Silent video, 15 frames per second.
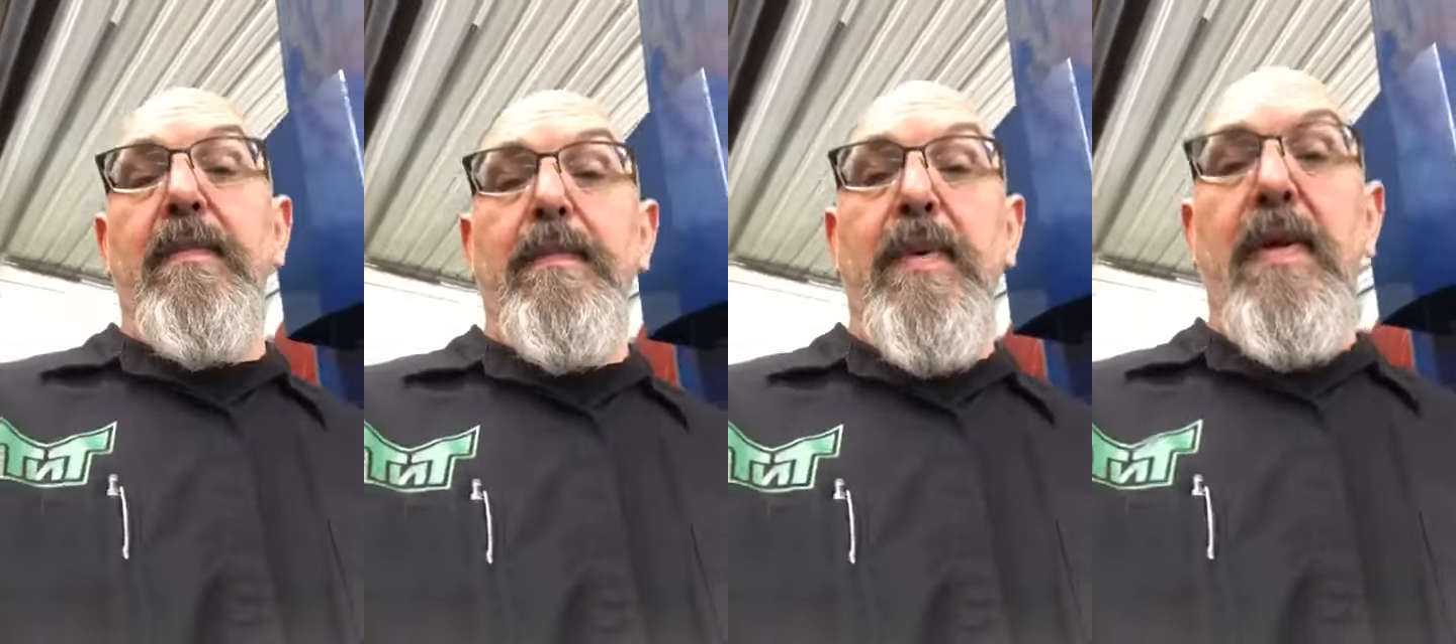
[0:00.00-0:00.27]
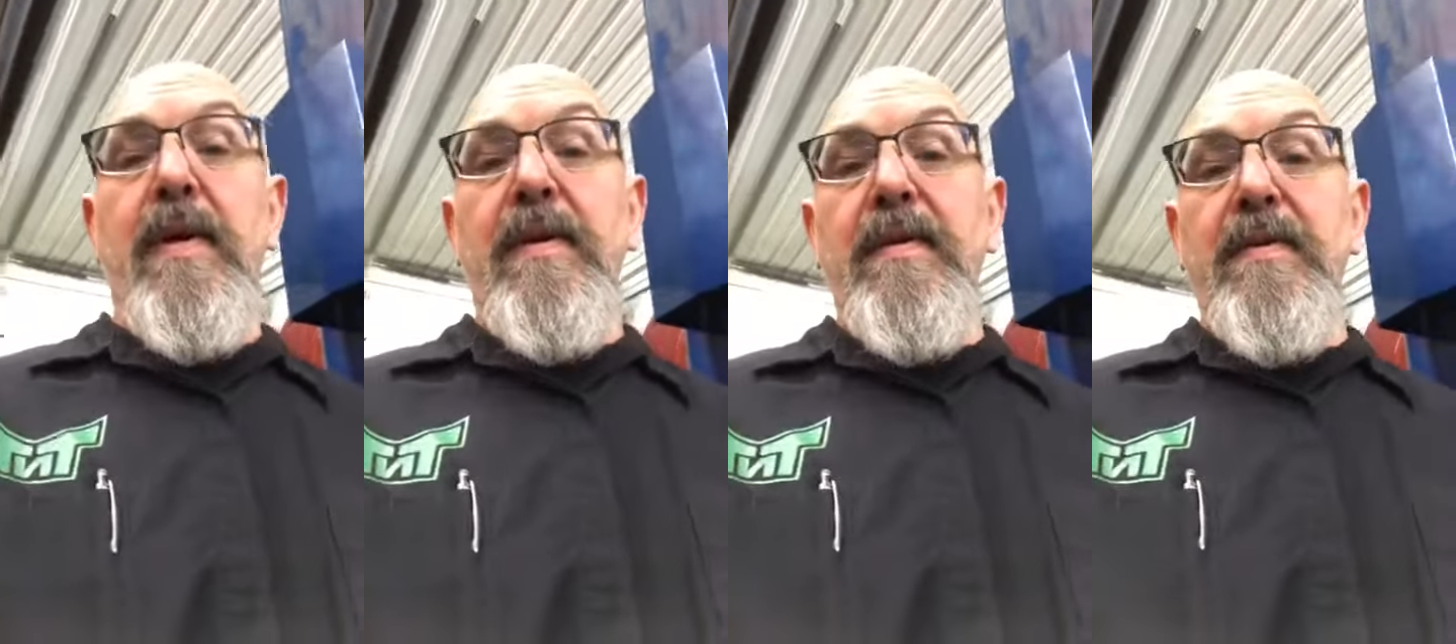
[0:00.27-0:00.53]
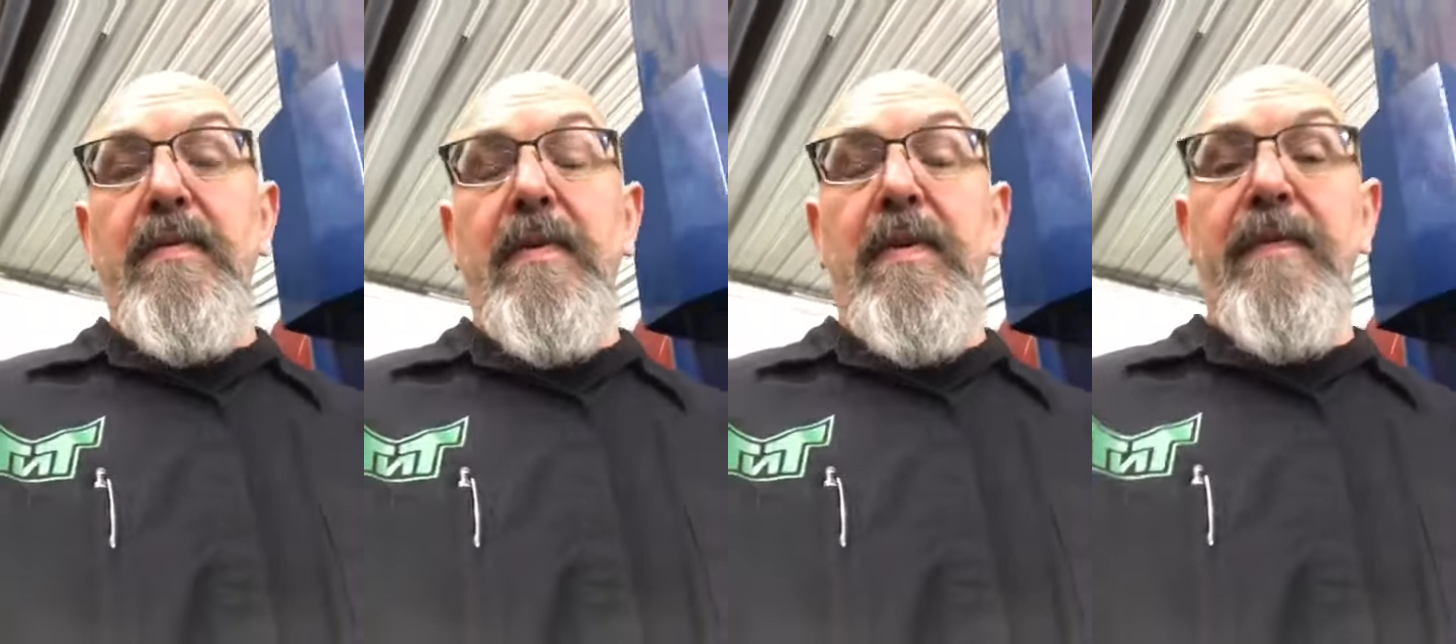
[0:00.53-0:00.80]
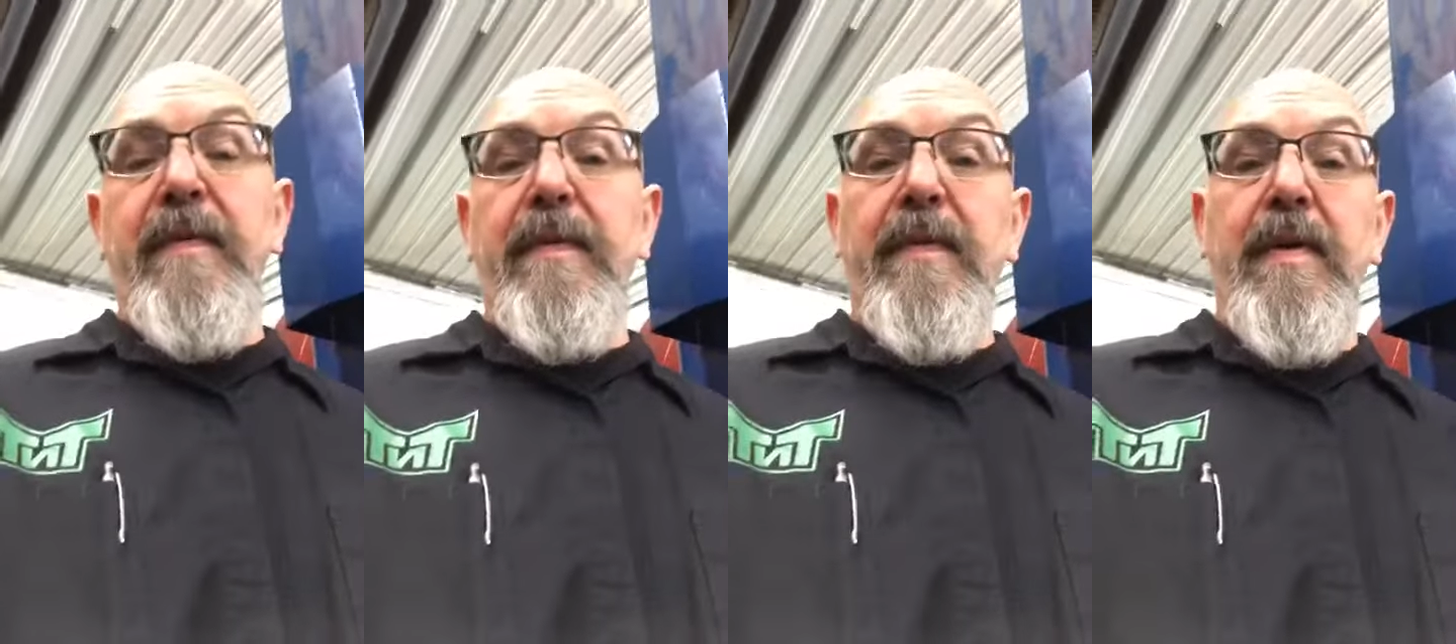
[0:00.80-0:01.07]
parts,
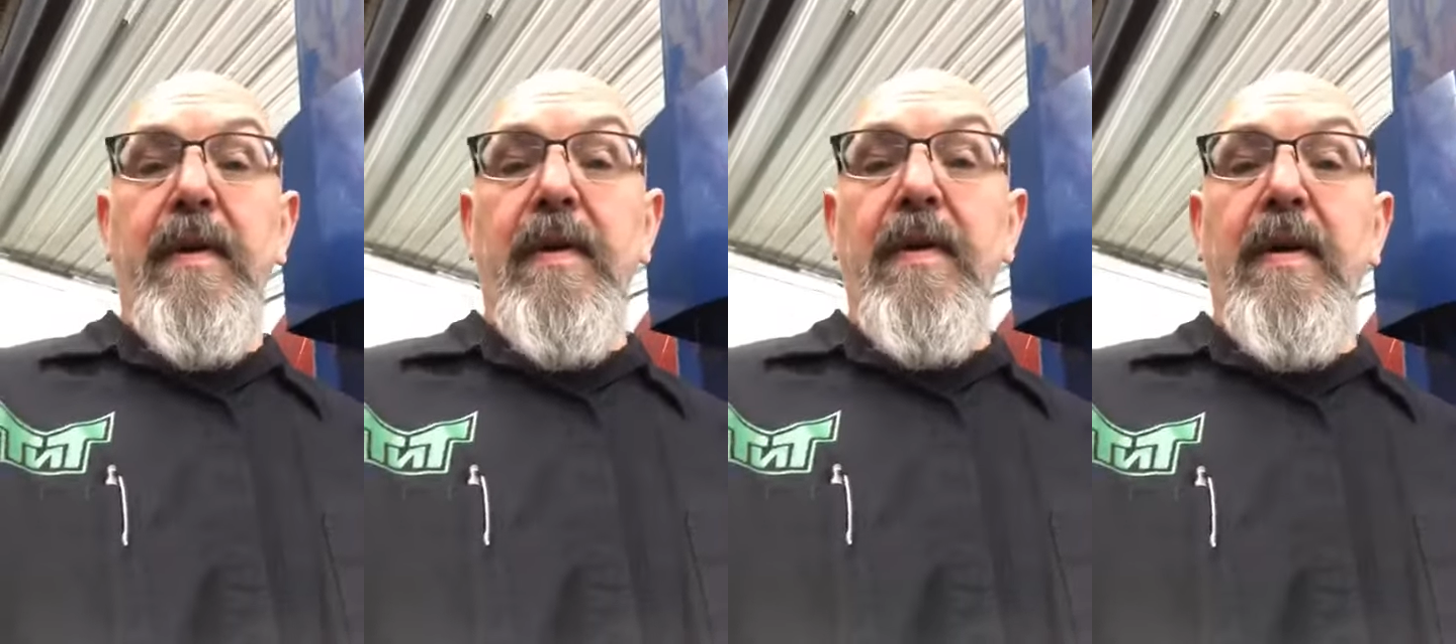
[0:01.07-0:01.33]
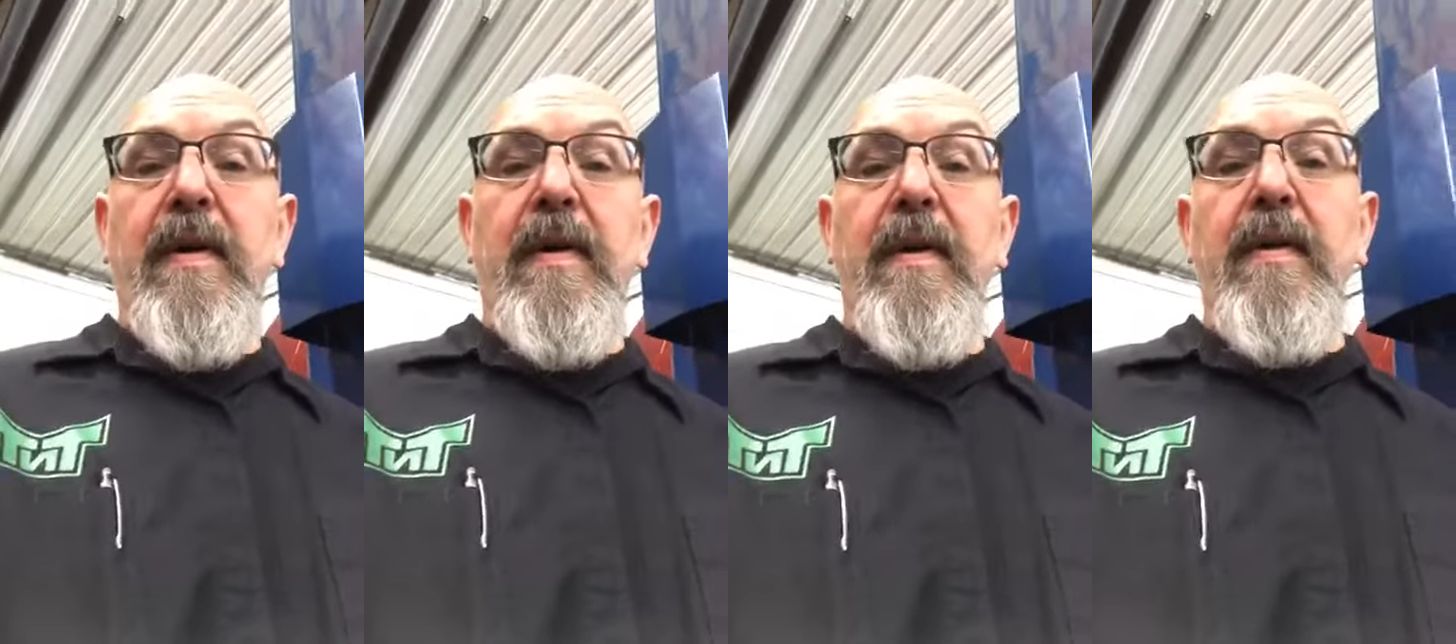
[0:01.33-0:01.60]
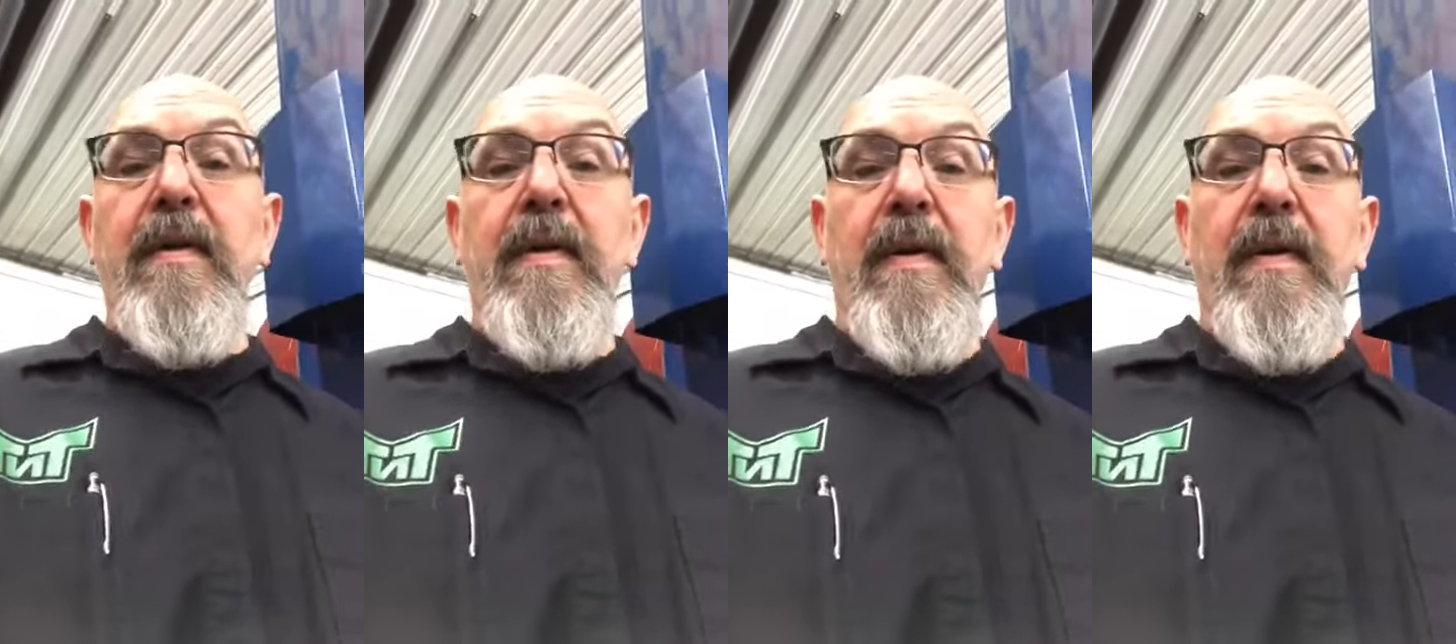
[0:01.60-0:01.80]
whatever you want to call it,